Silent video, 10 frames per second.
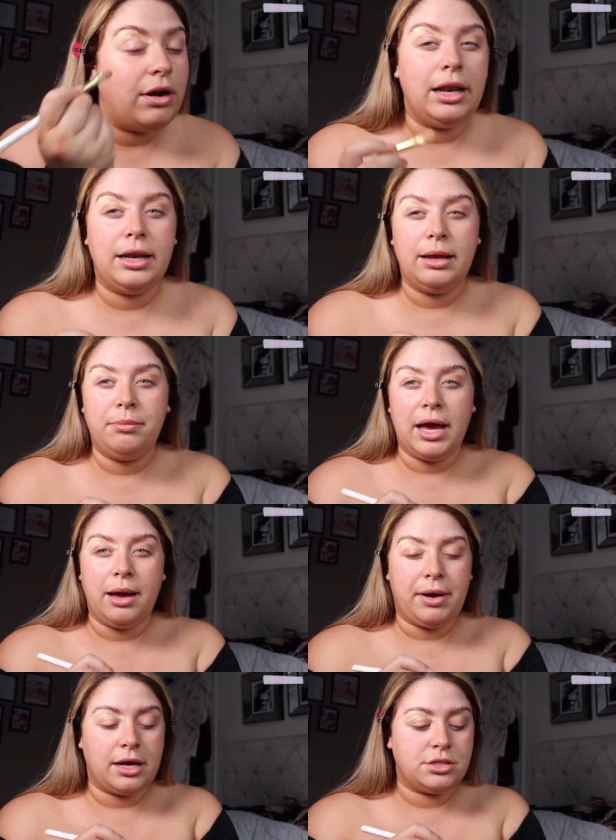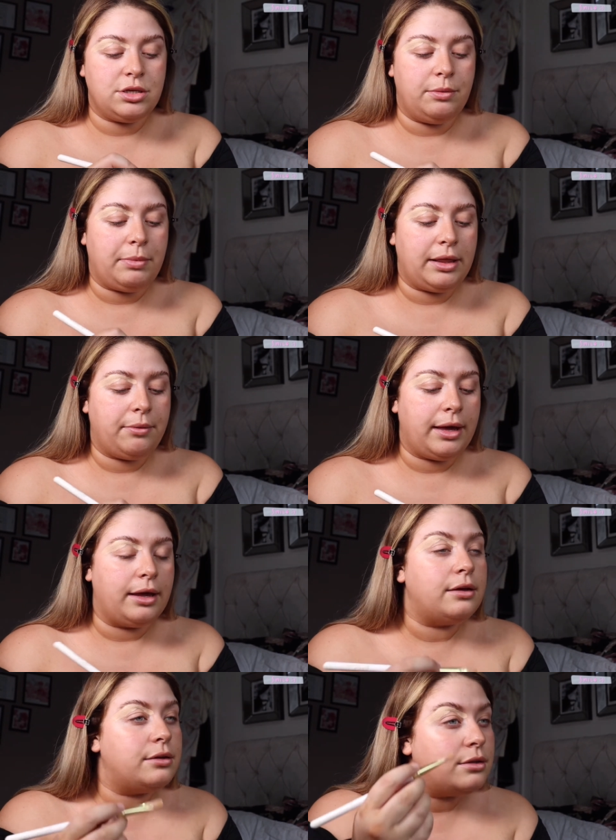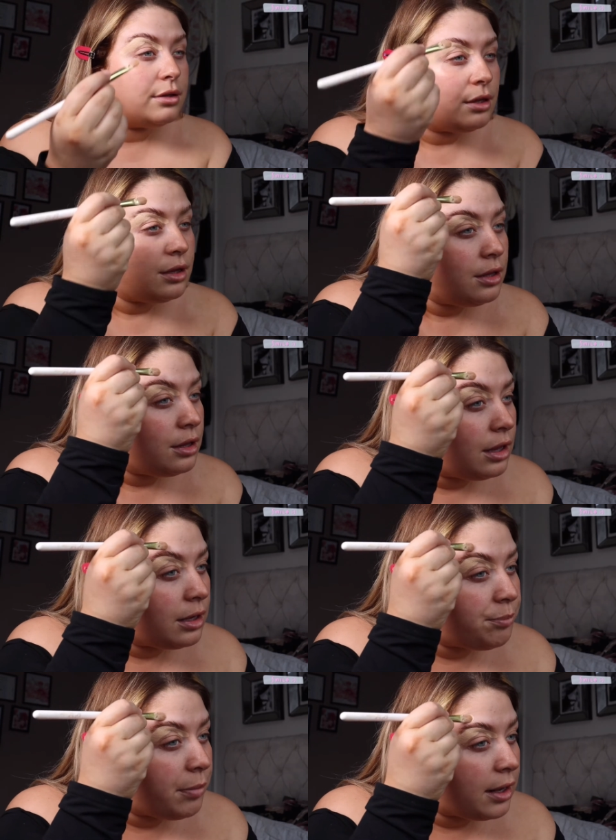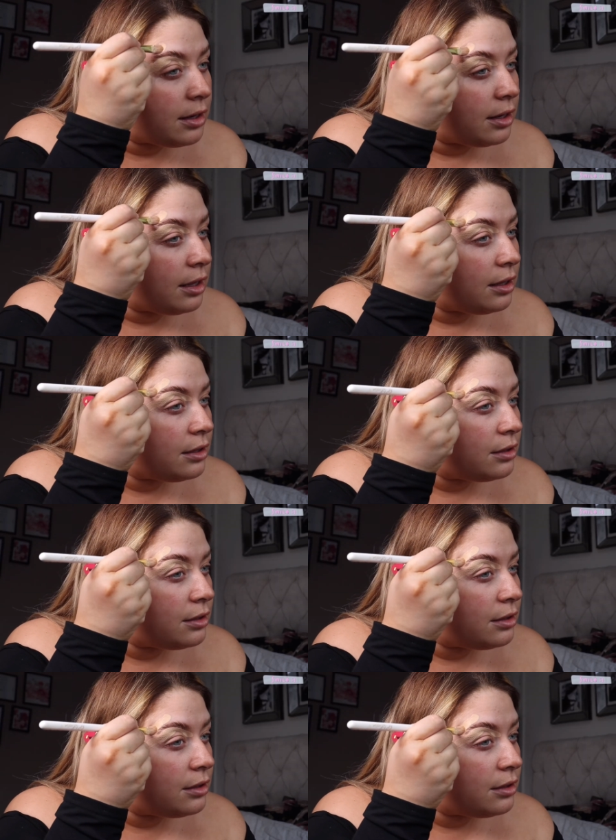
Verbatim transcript: really need my eyebrows doing by the way like badly